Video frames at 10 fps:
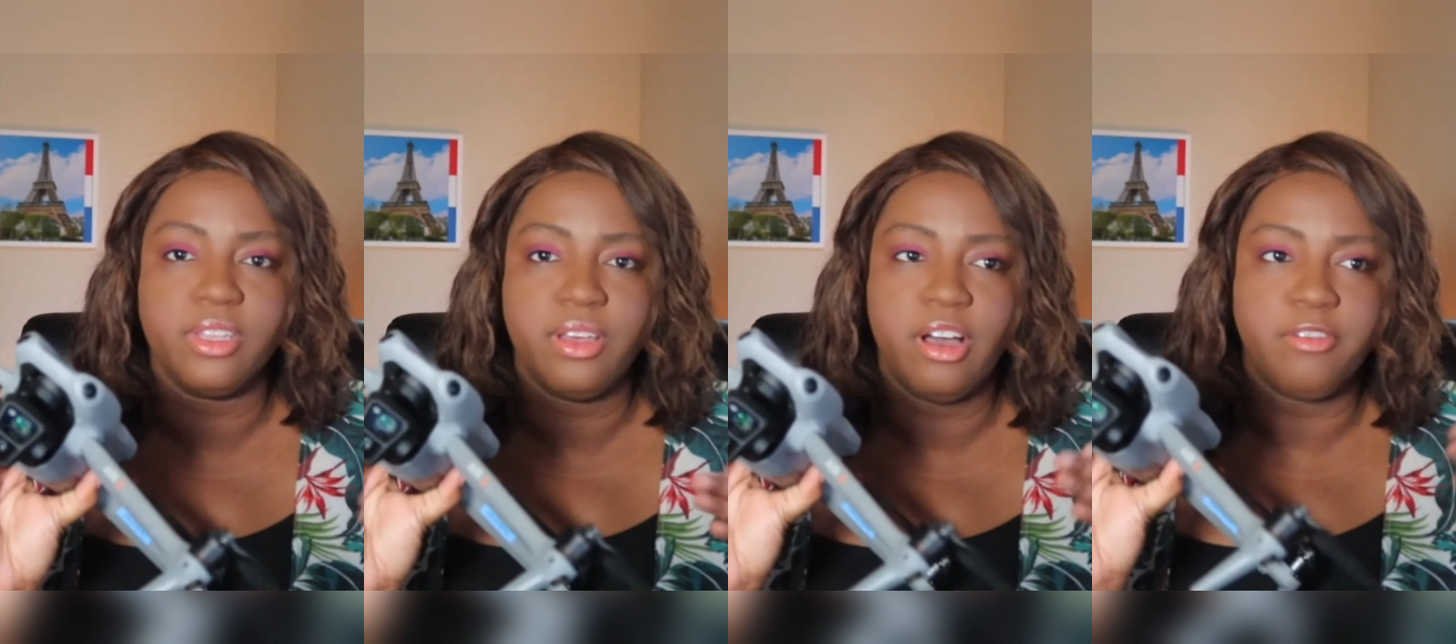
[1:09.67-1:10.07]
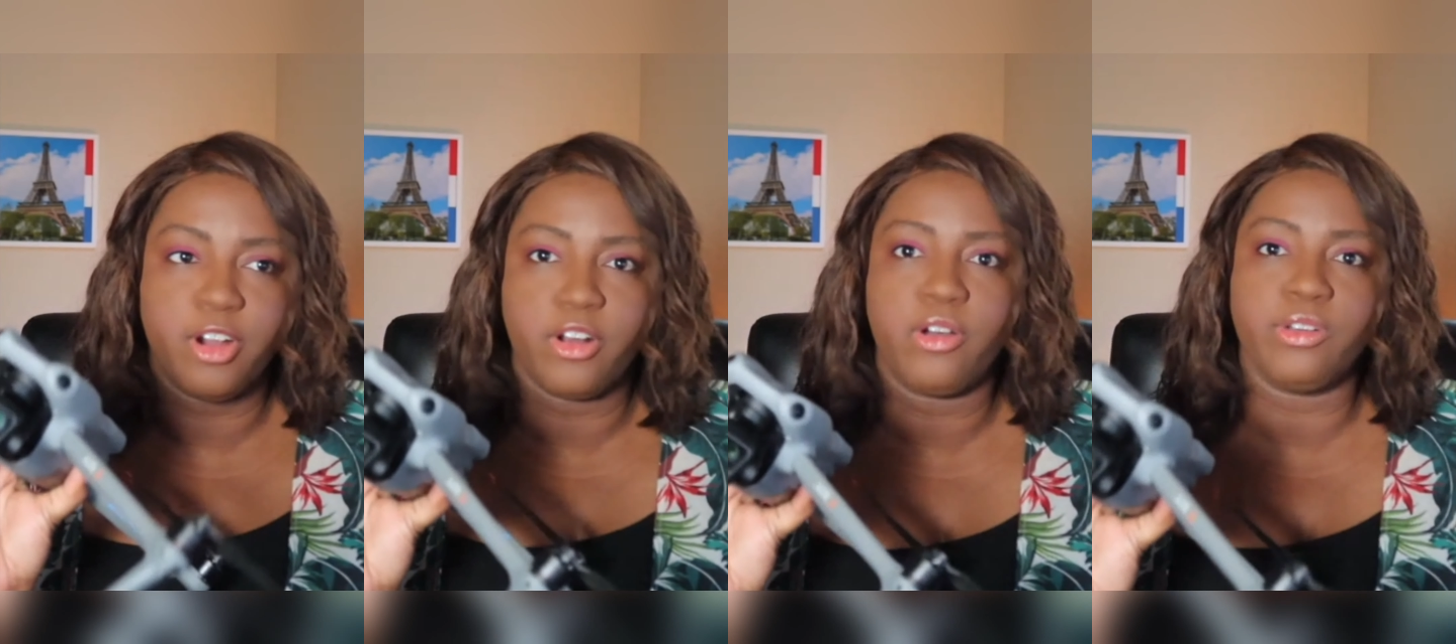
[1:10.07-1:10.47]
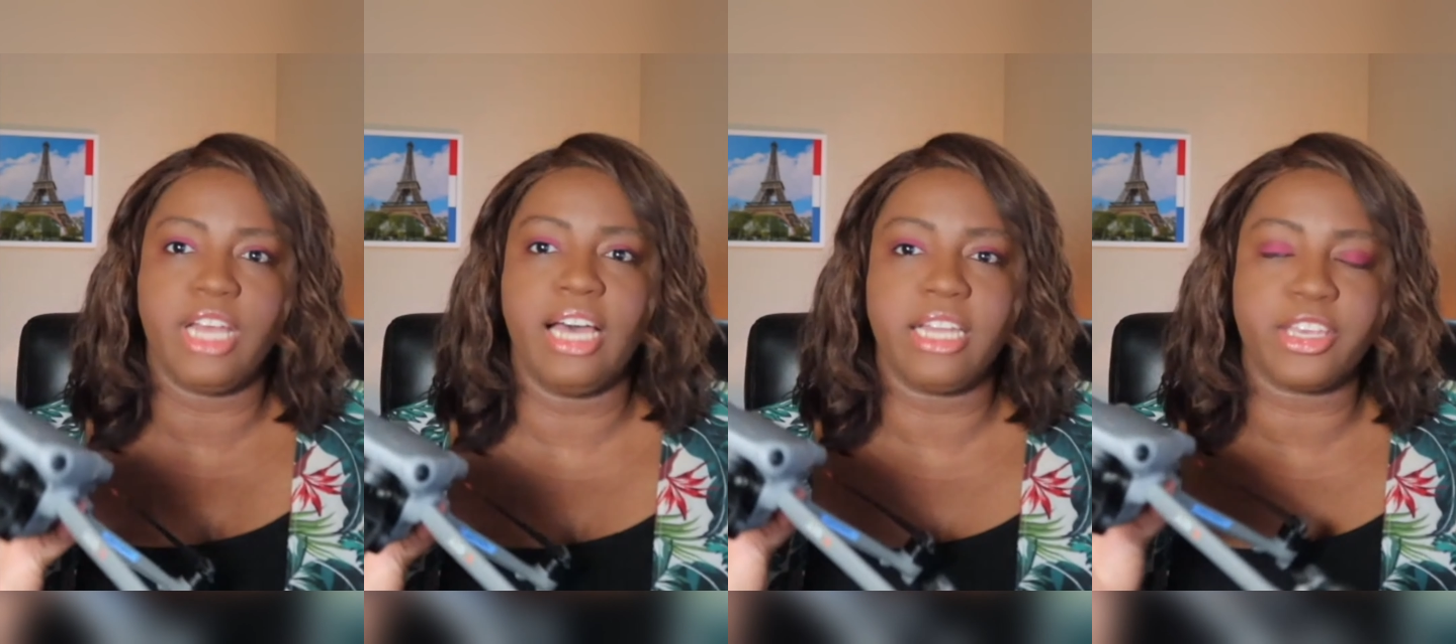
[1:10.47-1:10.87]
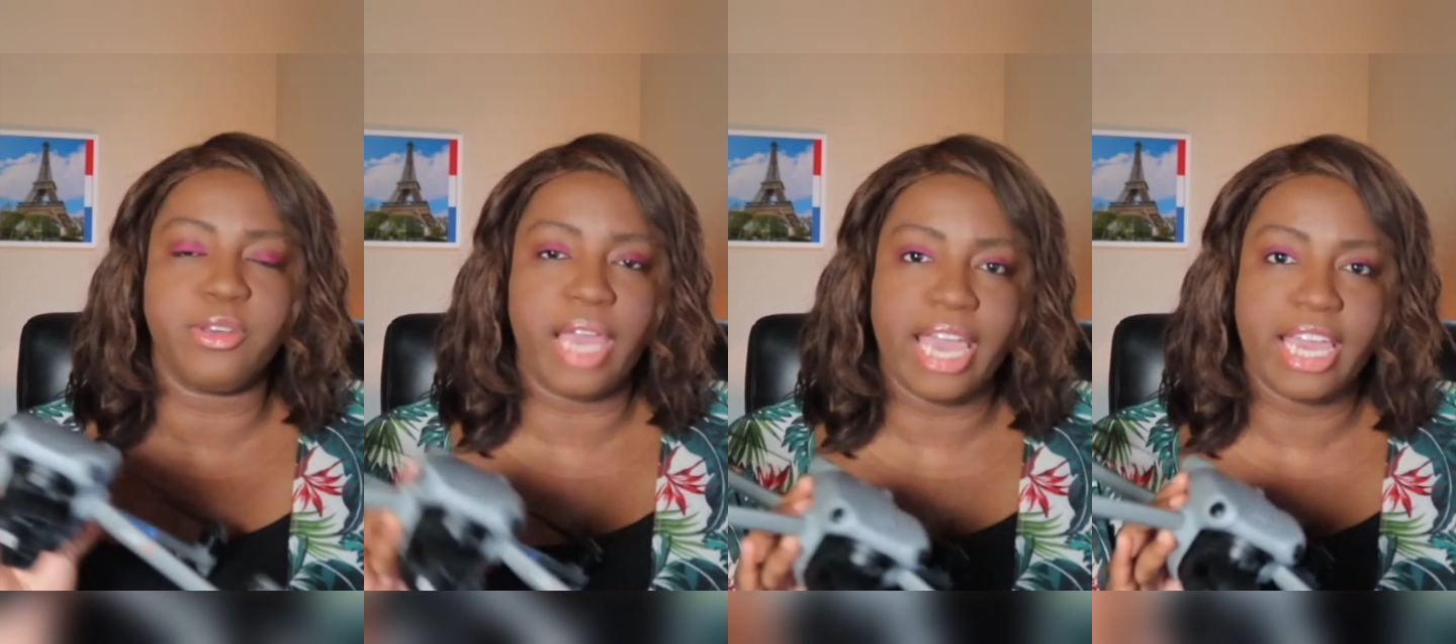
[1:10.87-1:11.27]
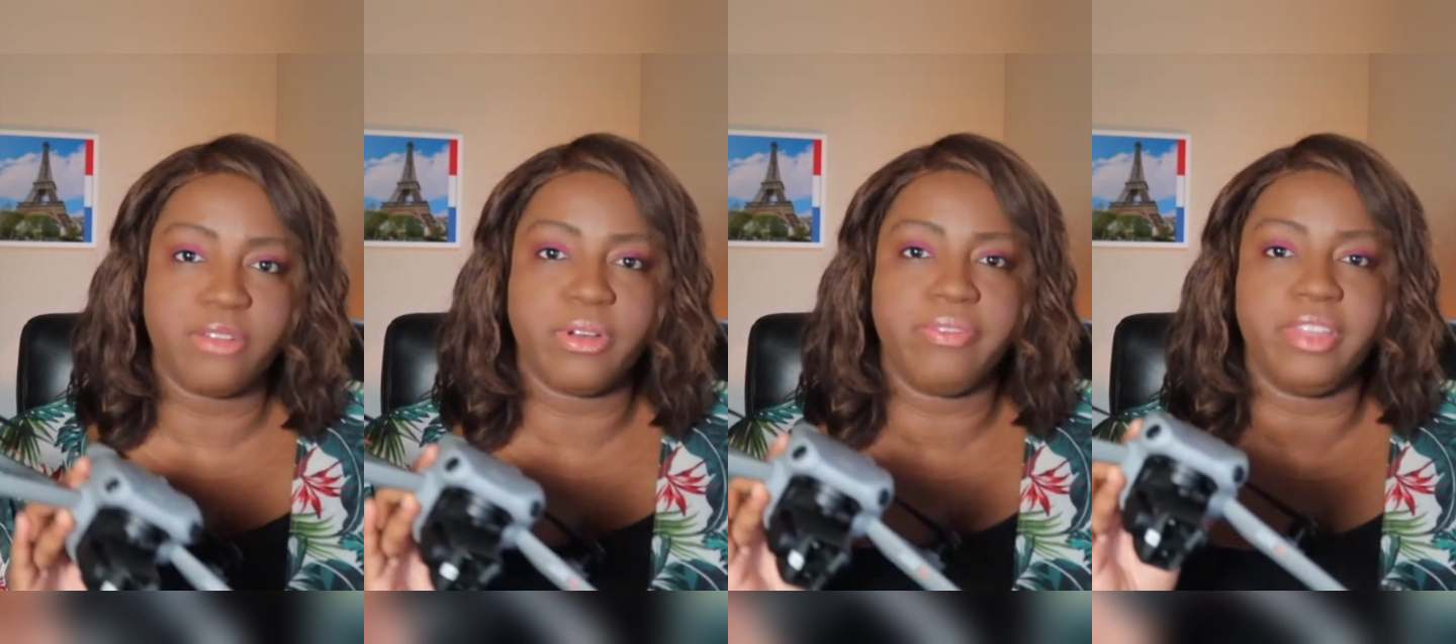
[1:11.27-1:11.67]
a vertical shot like you can
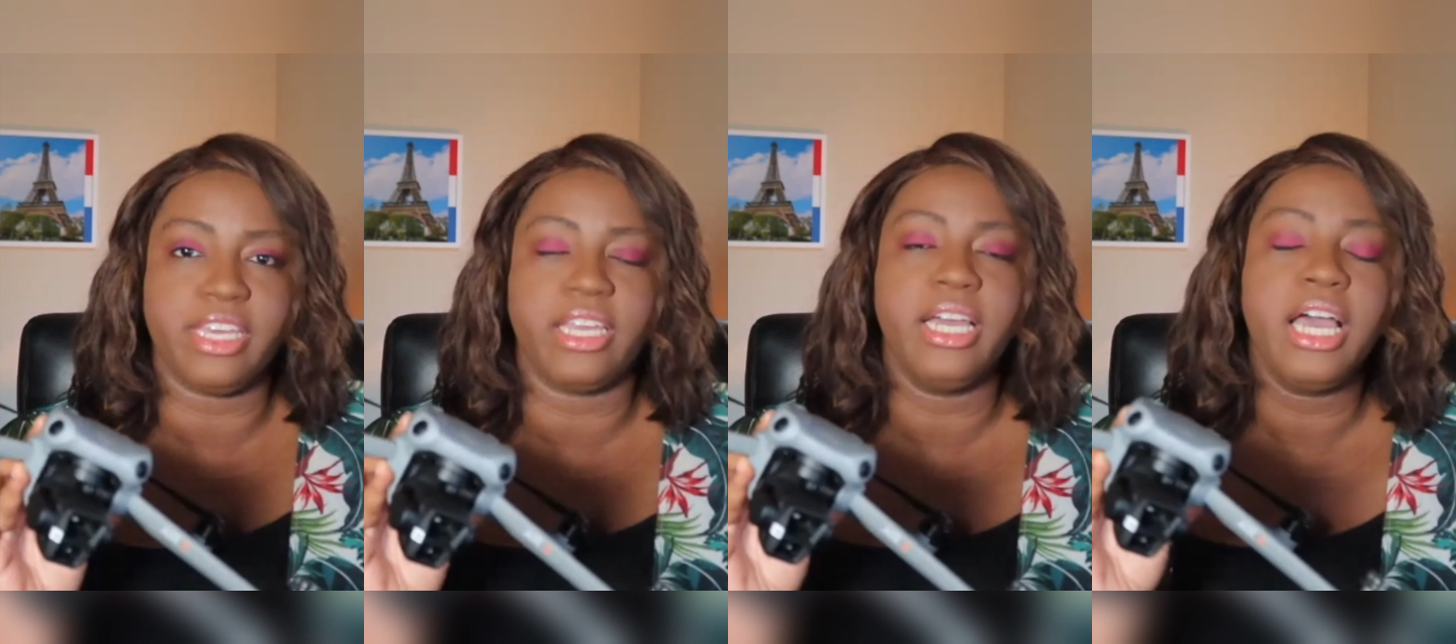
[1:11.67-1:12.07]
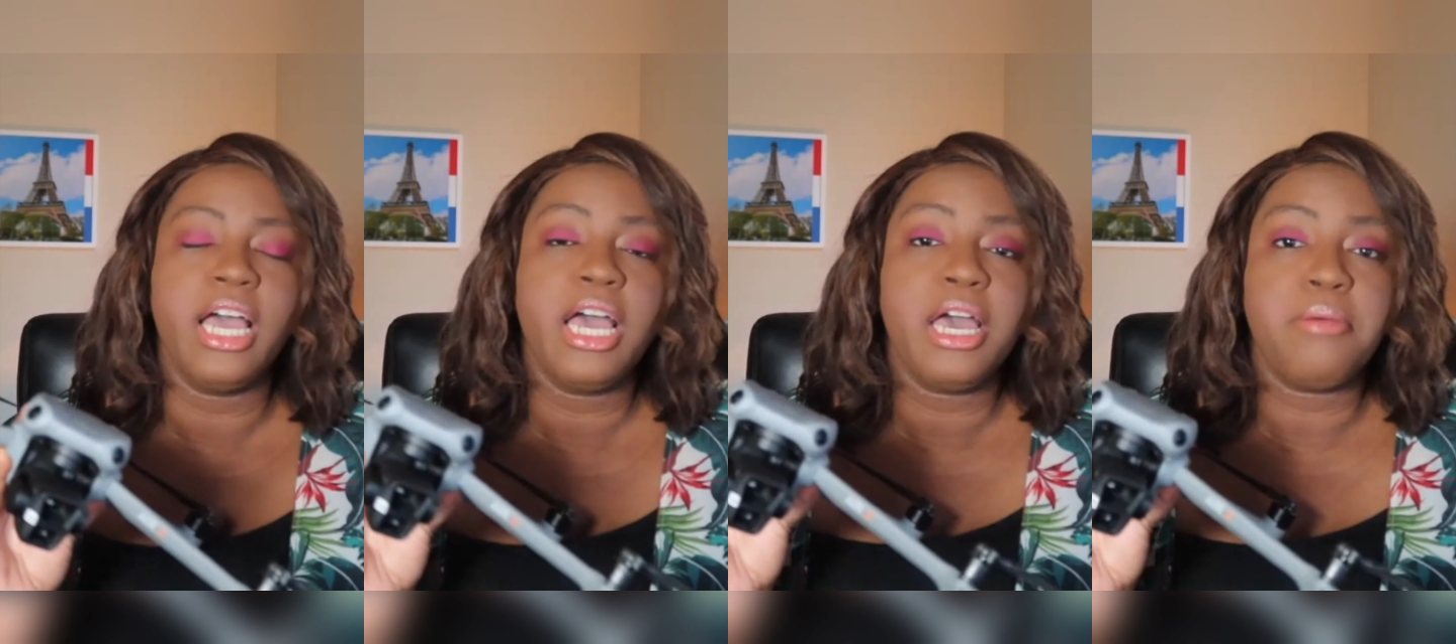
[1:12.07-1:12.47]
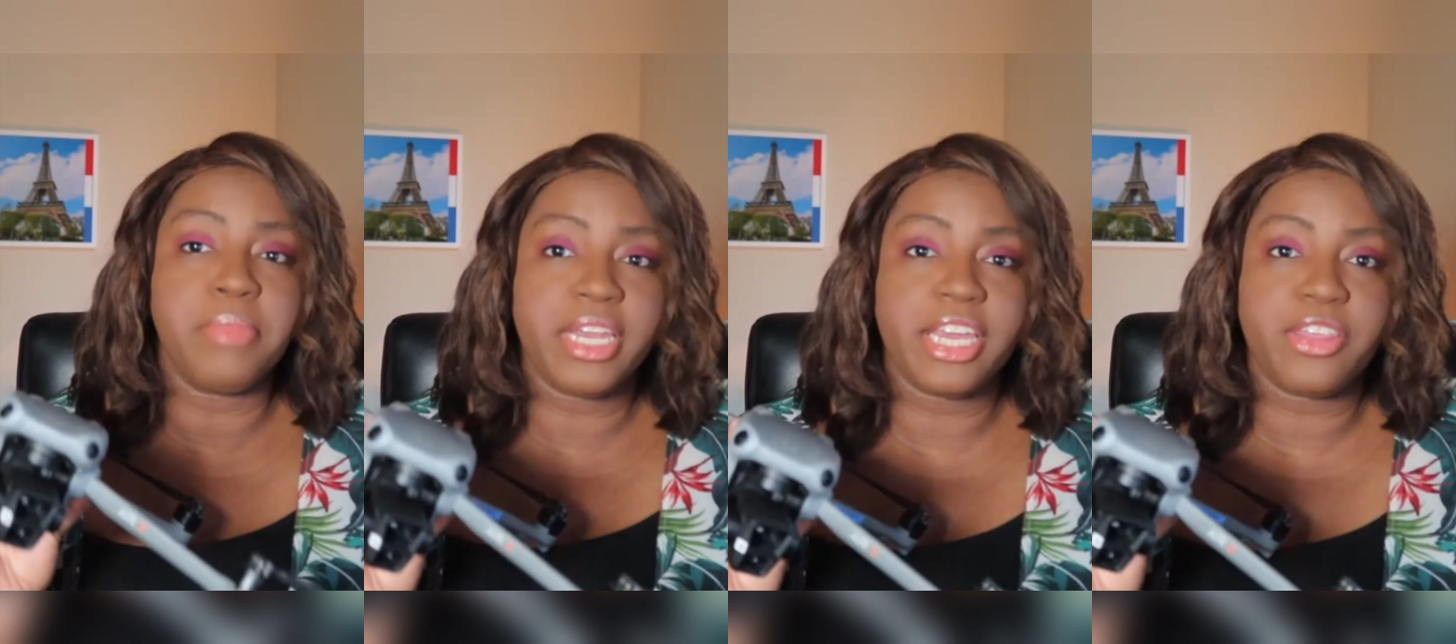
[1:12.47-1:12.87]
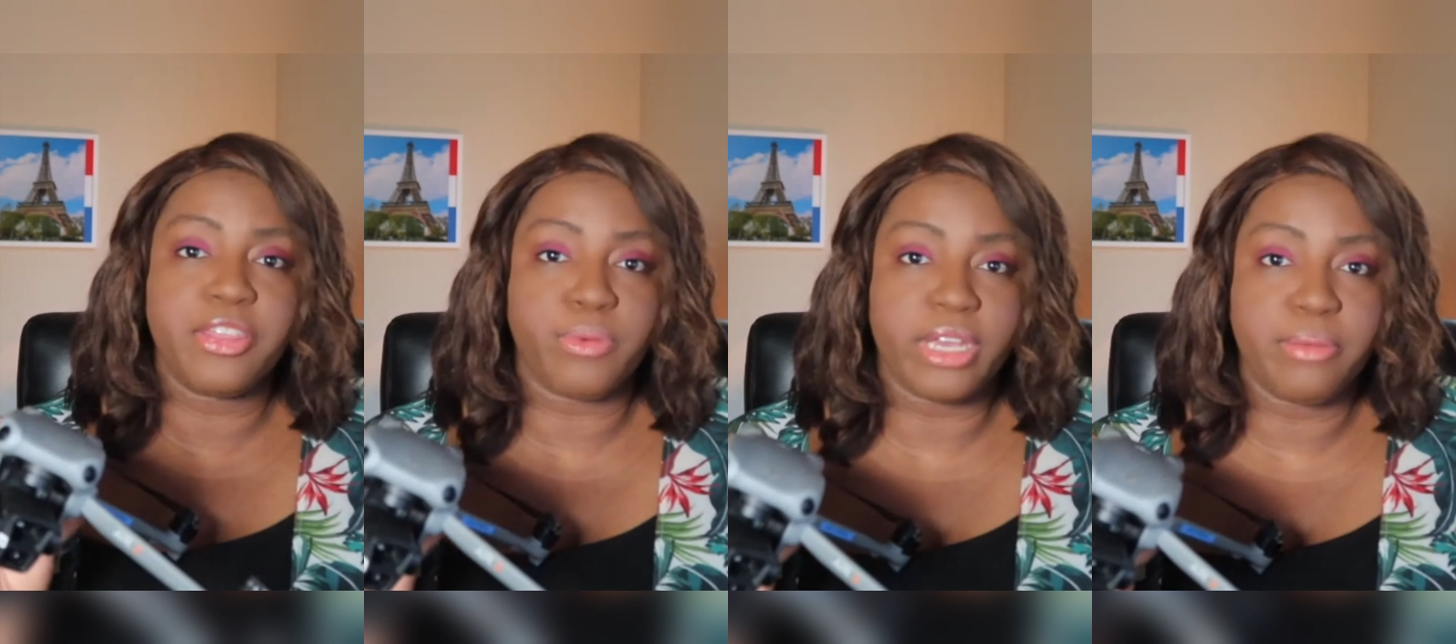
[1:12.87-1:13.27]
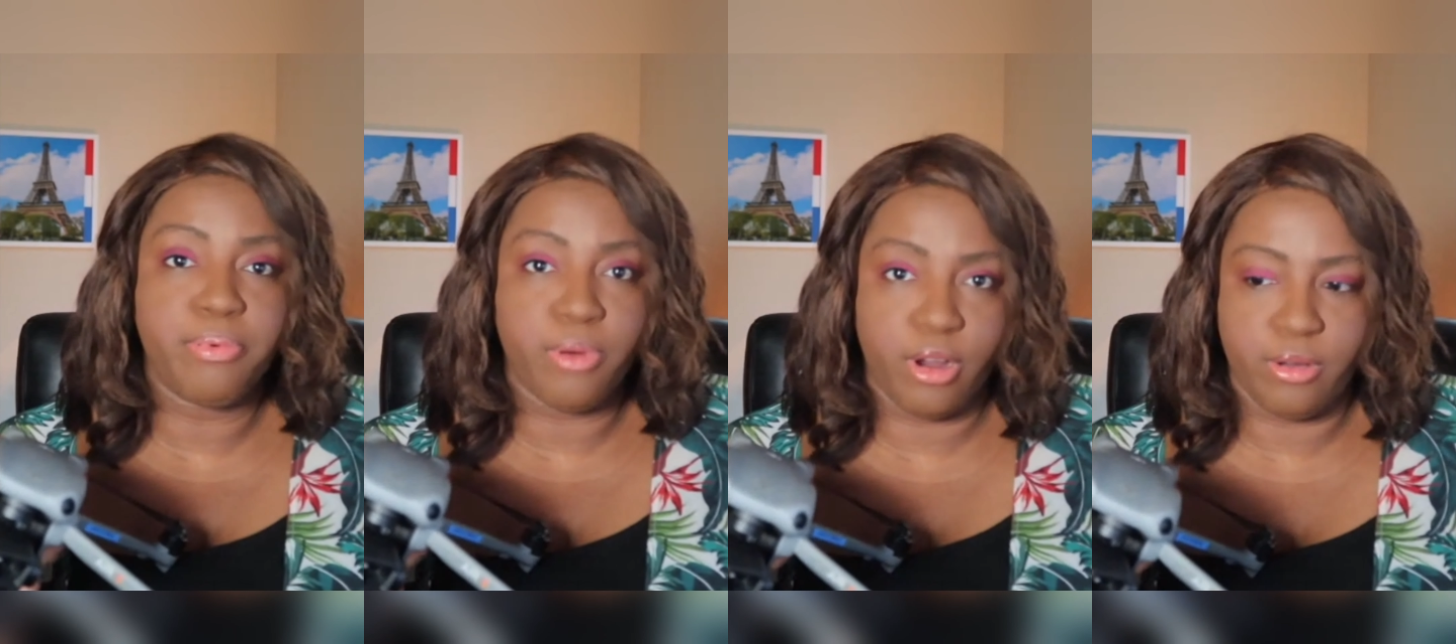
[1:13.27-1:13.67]
with the Mini 3
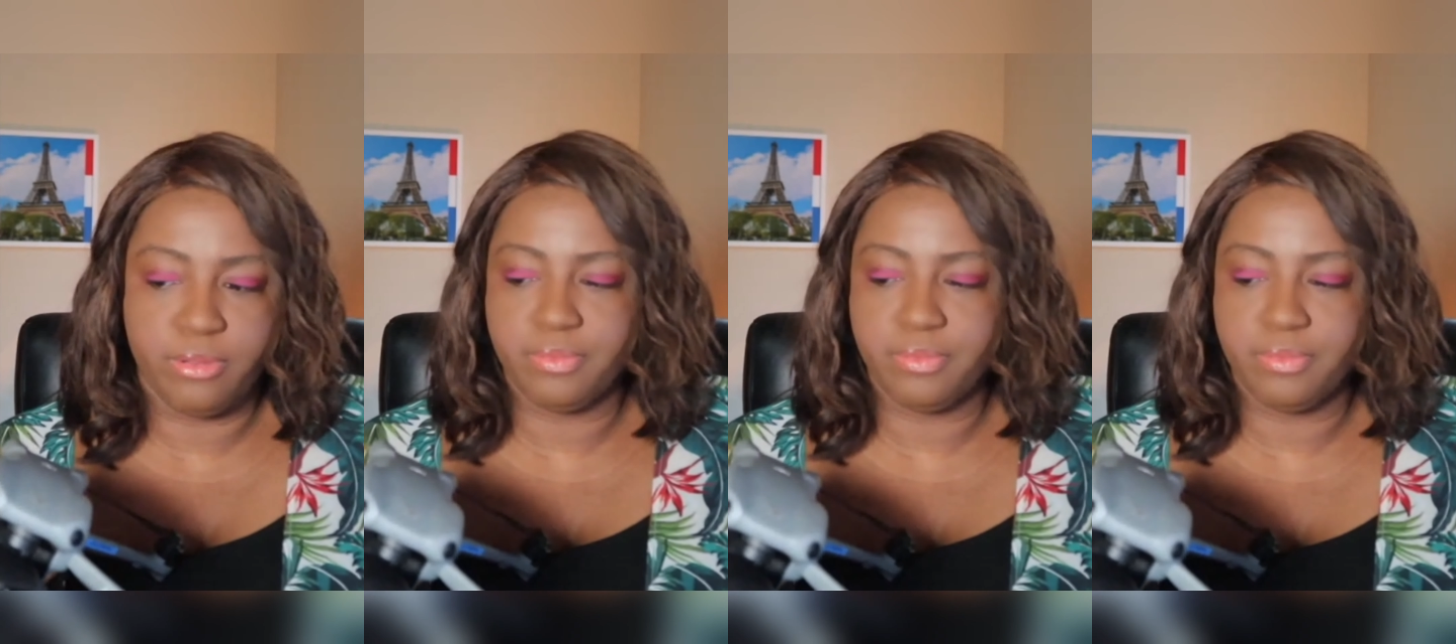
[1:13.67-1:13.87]
Pro.